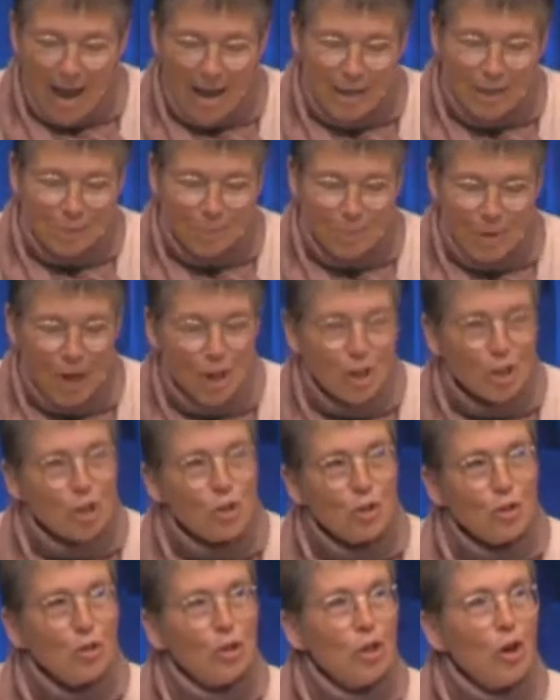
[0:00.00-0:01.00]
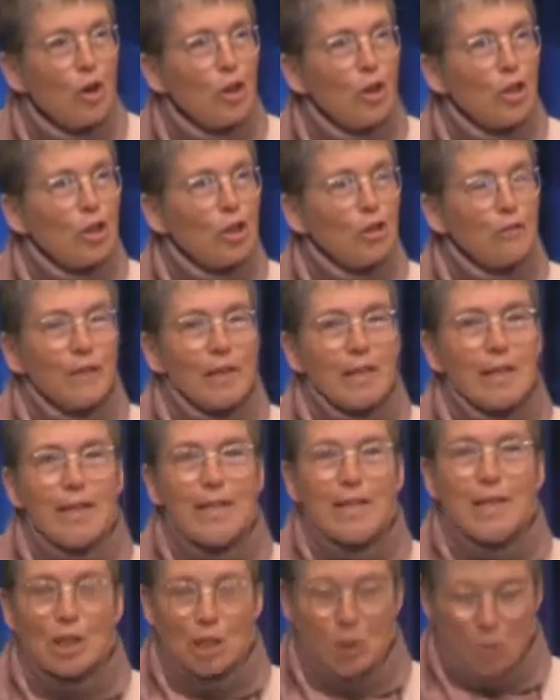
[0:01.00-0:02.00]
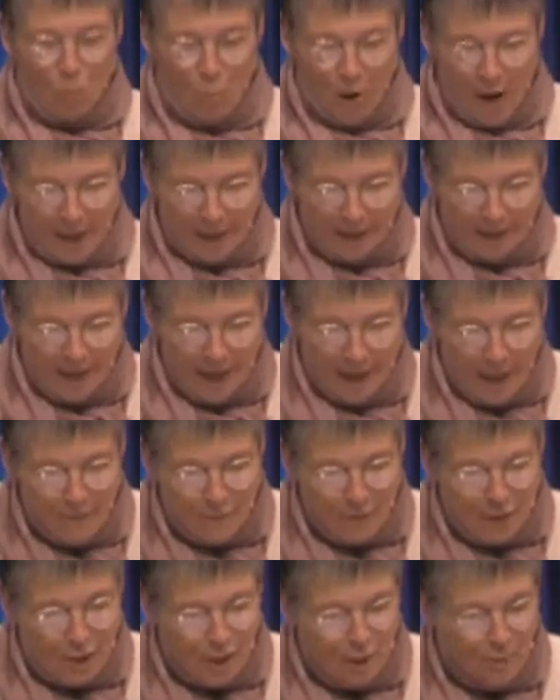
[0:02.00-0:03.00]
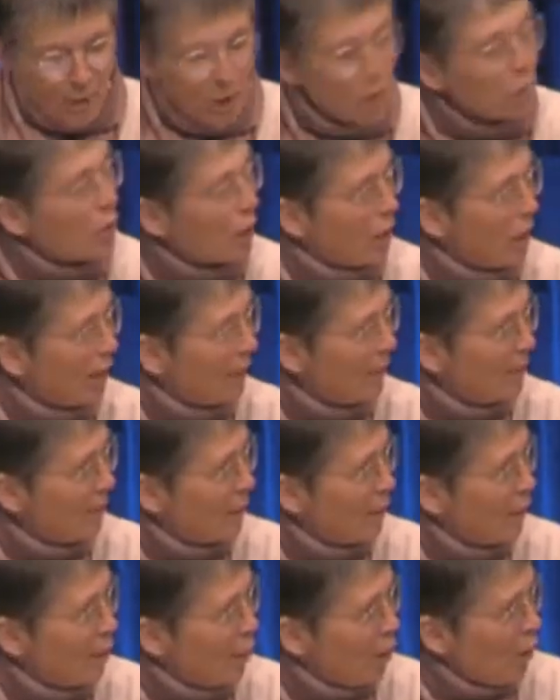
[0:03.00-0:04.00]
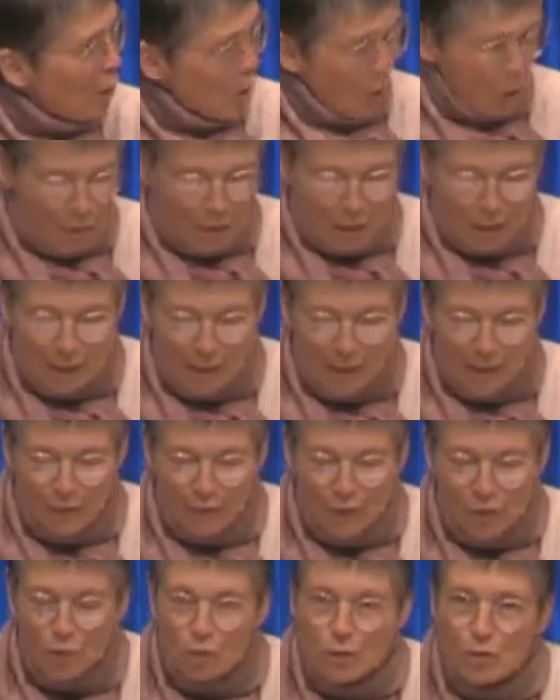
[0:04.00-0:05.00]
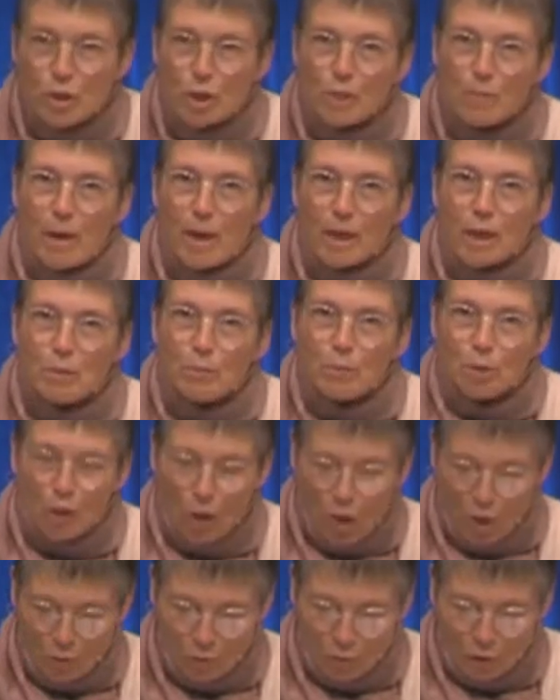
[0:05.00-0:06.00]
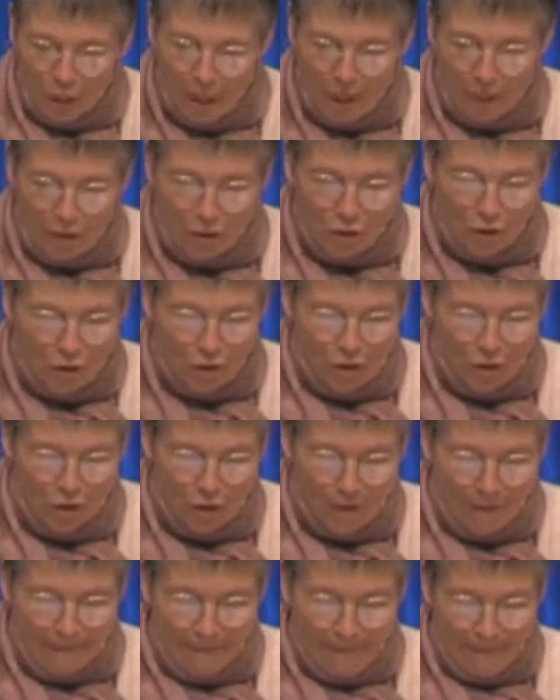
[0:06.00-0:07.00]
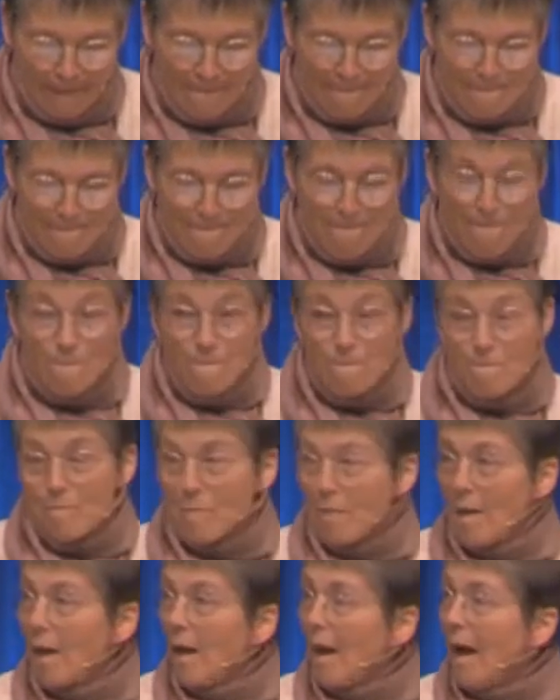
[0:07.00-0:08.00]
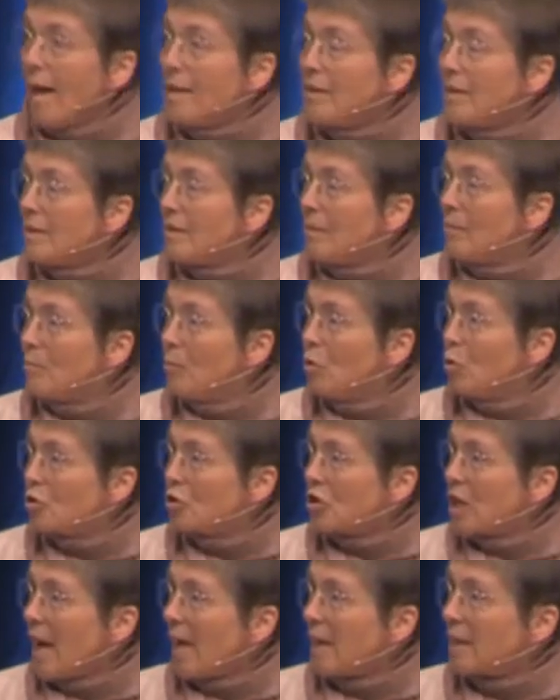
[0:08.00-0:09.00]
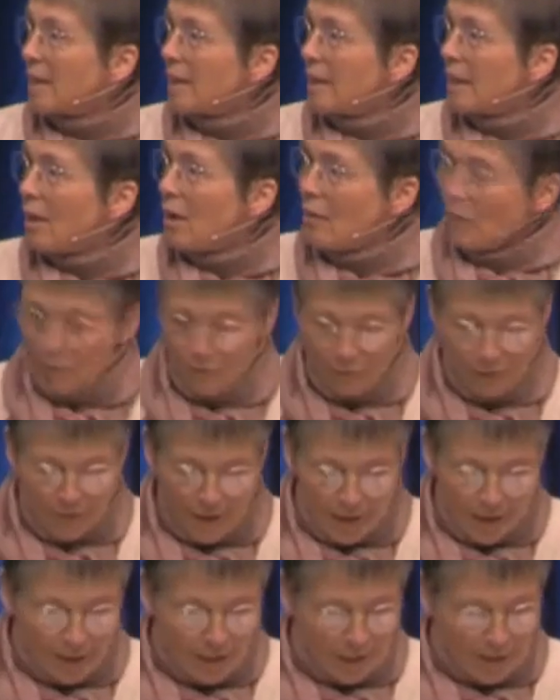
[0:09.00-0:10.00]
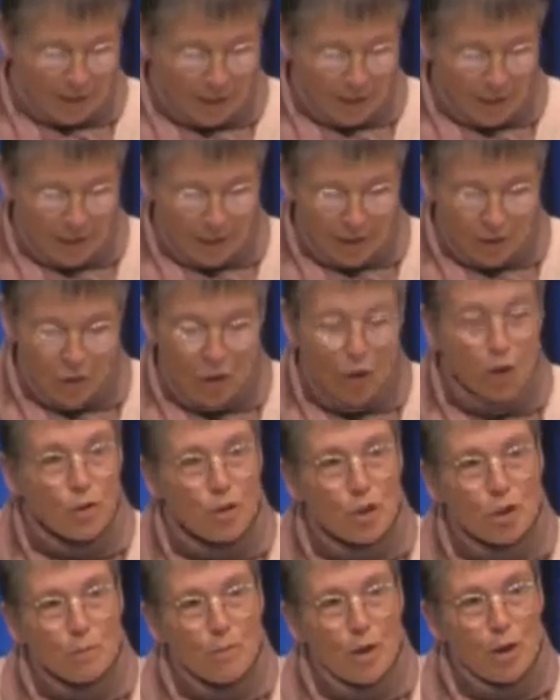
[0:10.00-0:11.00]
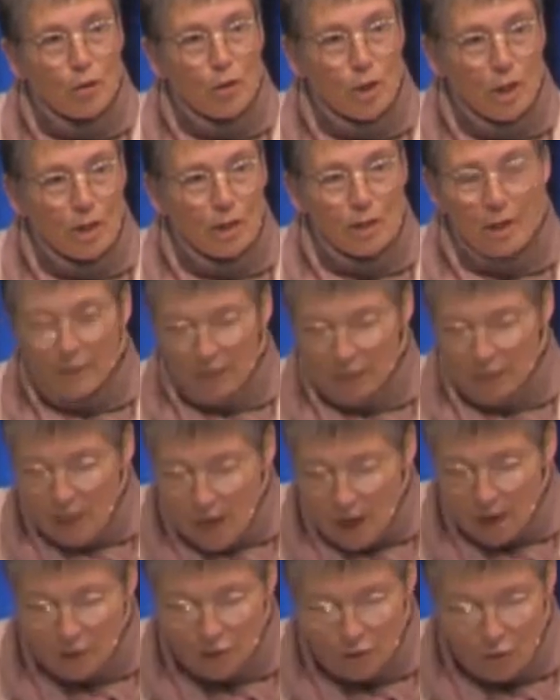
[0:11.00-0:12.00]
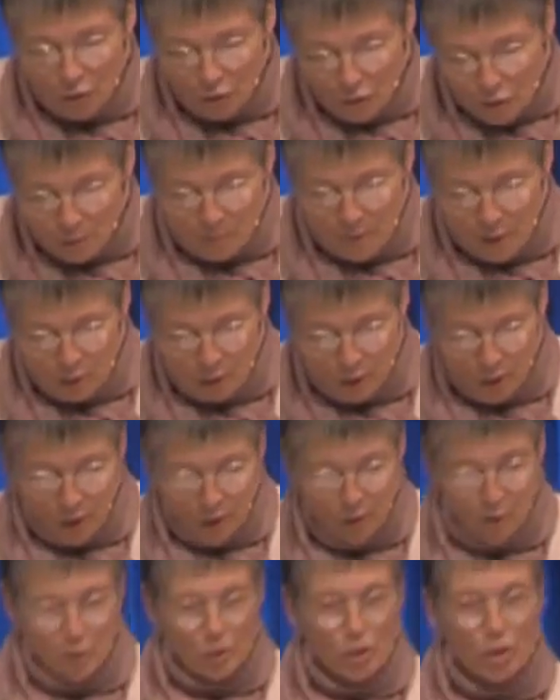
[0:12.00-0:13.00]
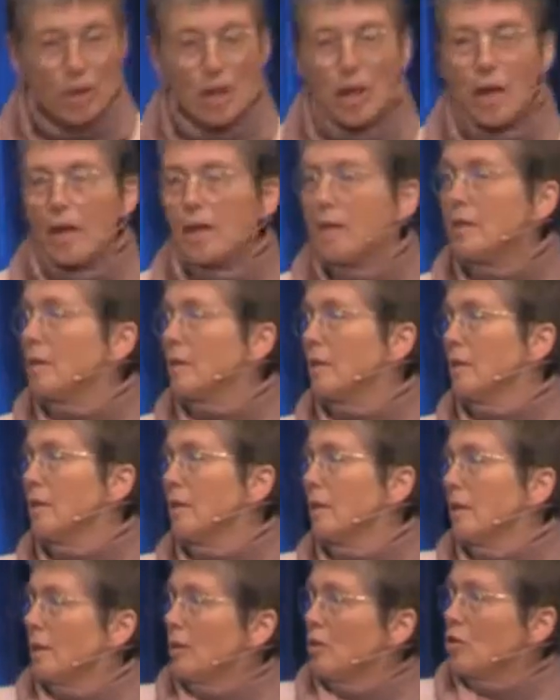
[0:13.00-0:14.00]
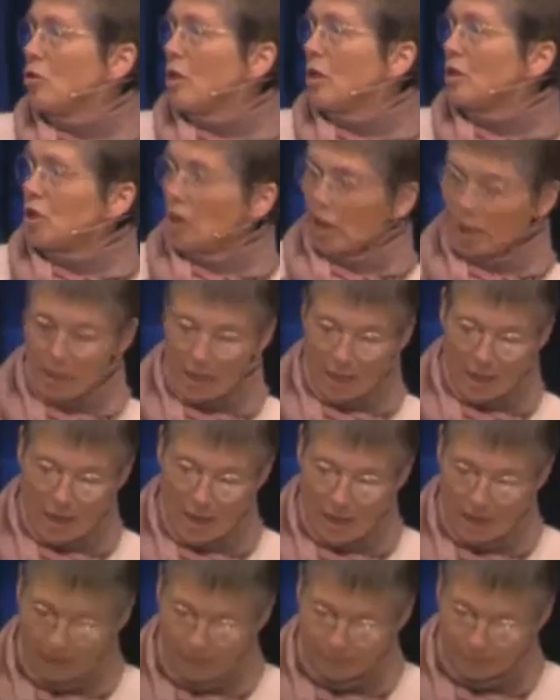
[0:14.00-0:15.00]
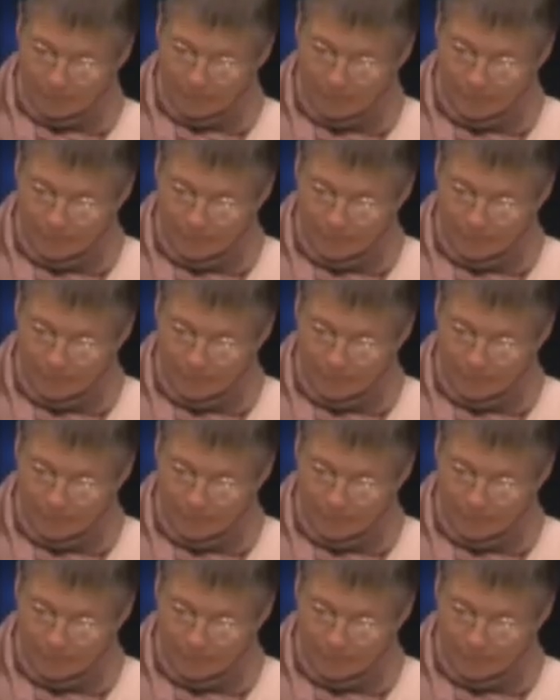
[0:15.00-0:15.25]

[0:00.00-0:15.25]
has personal knowledge of at least one heavy smoker who has lived to a respectable old age. And more sadly, of a fit non smoker, of a young non smoker who has died tragically young.